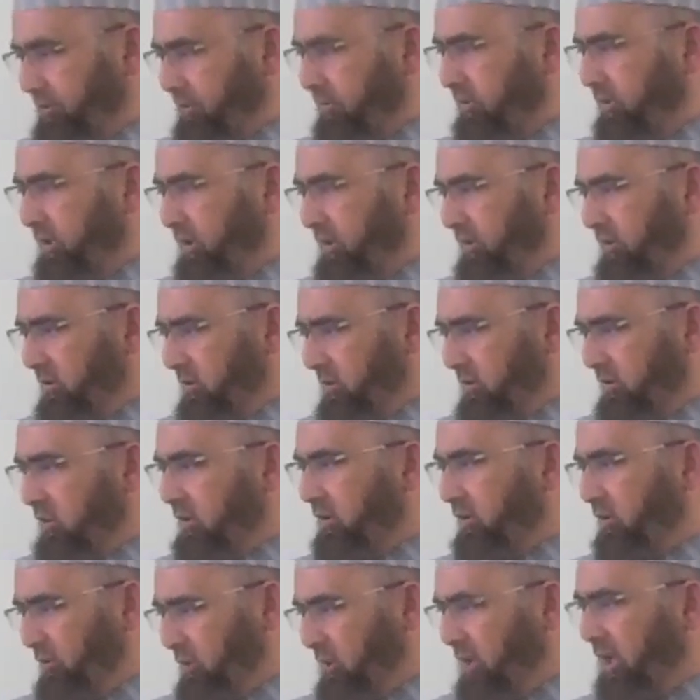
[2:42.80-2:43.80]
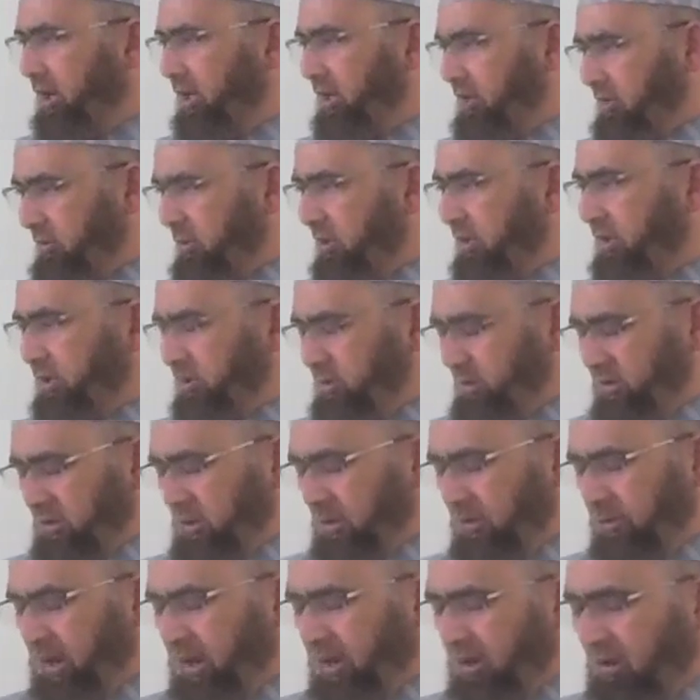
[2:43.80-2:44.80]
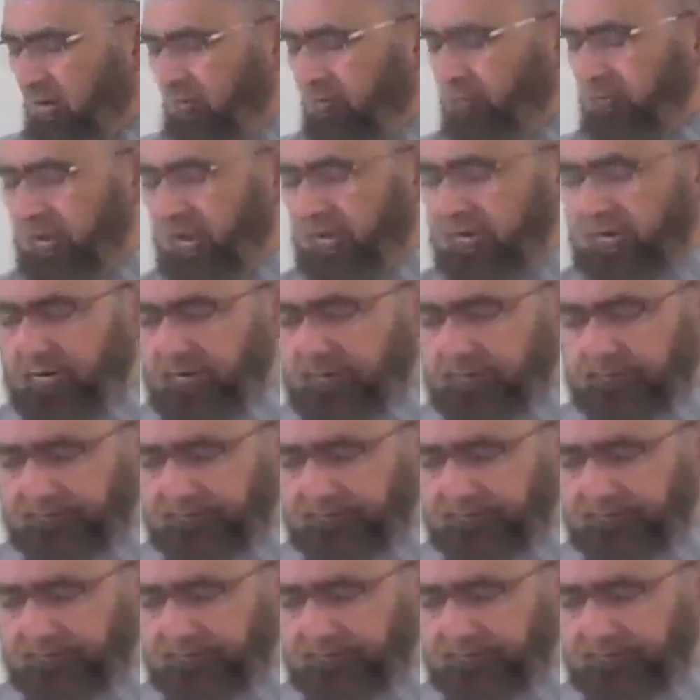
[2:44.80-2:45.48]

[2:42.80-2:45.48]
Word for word: right? Hunain as well, yes. The Battle of Badr,